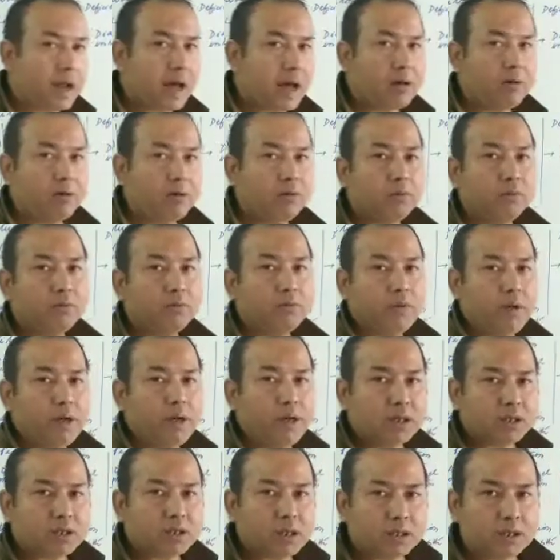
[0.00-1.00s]
Now
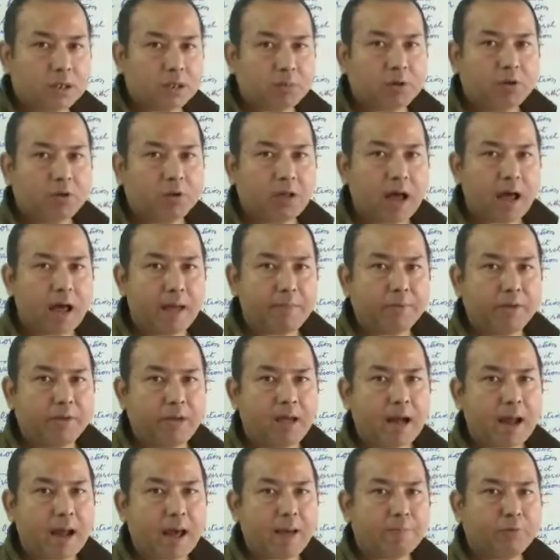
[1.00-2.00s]
we'll discuss about their
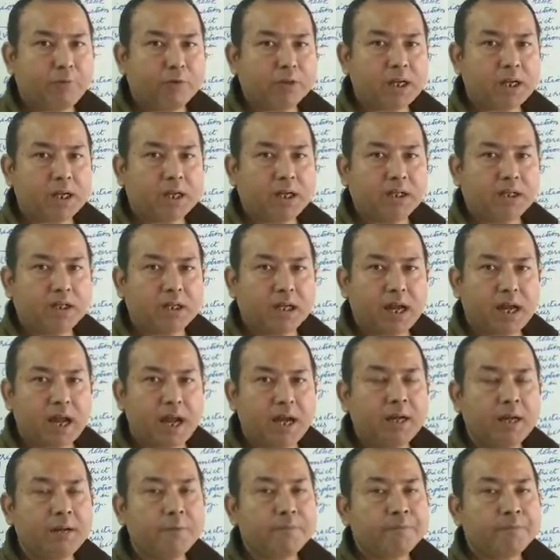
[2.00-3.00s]
hyposecretion
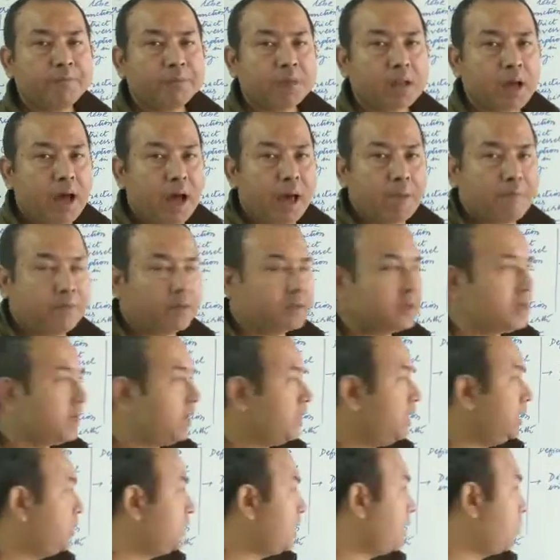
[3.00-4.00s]
and
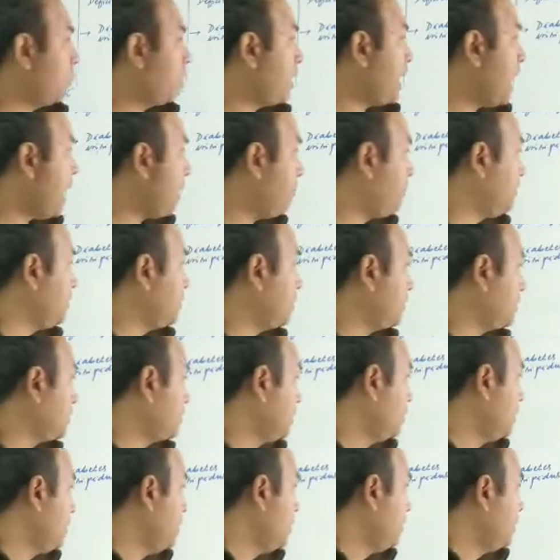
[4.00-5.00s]
hypersecretion. What
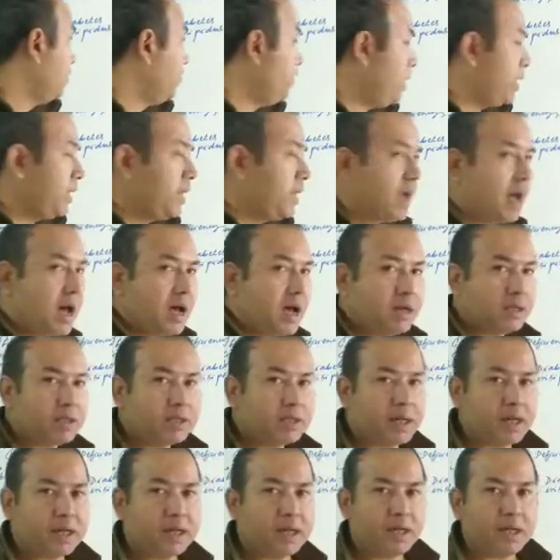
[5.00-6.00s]
happens when they
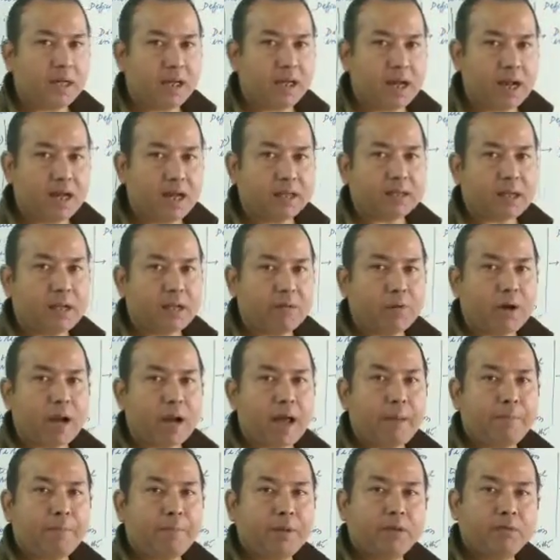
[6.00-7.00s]
are secreted less and
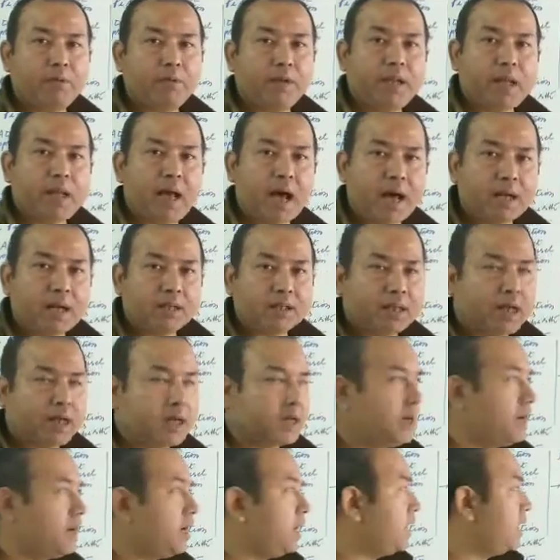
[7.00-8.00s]
what happens when they are
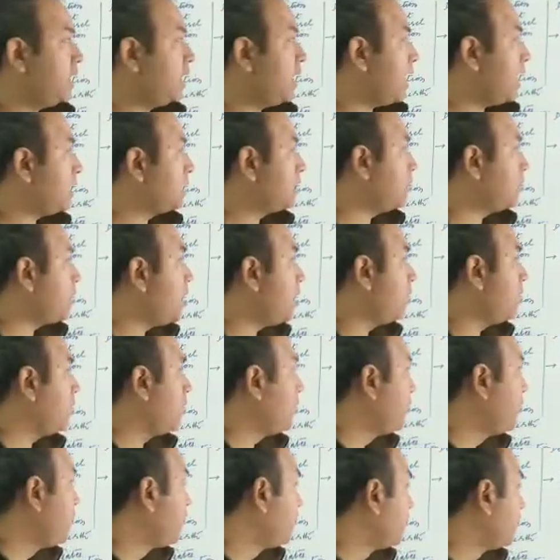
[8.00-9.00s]
secreted in large
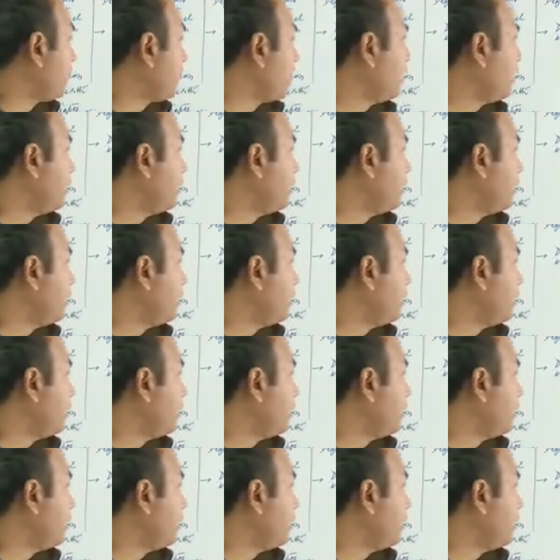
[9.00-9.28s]
amount.